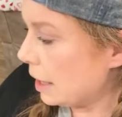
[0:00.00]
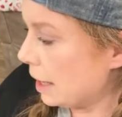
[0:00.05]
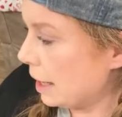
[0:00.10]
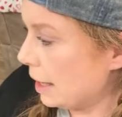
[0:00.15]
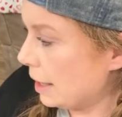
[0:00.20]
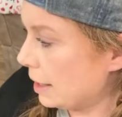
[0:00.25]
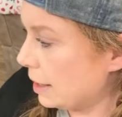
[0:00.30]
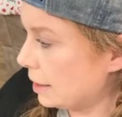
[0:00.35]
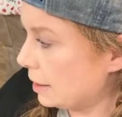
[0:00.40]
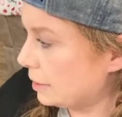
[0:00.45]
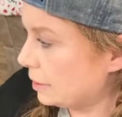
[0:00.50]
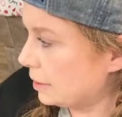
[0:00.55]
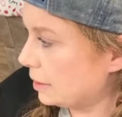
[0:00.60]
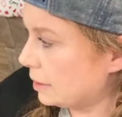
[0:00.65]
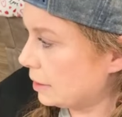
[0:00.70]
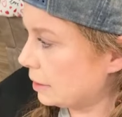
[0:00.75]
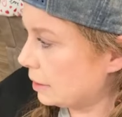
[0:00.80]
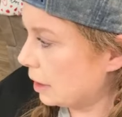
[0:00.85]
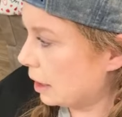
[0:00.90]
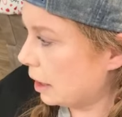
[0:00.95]
And
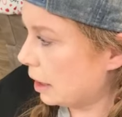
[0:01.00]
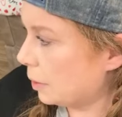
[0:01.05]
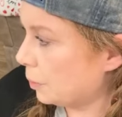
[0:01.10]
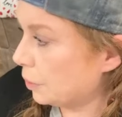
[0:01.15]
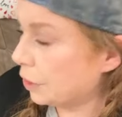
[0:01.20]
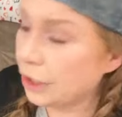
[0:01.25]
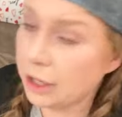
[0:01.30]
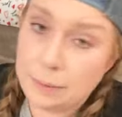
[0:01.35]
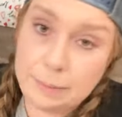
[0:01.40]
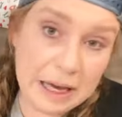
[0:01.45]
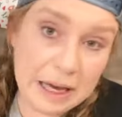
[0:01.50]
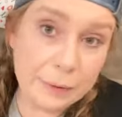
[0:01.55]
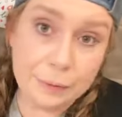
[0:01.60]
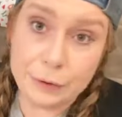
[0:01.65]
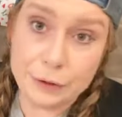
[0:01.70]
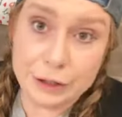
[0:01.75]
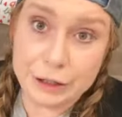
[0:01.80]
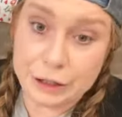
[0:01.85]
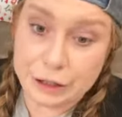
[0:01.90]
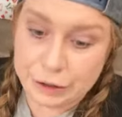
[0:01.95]
we're going to make it
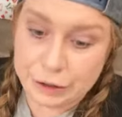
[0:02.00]
really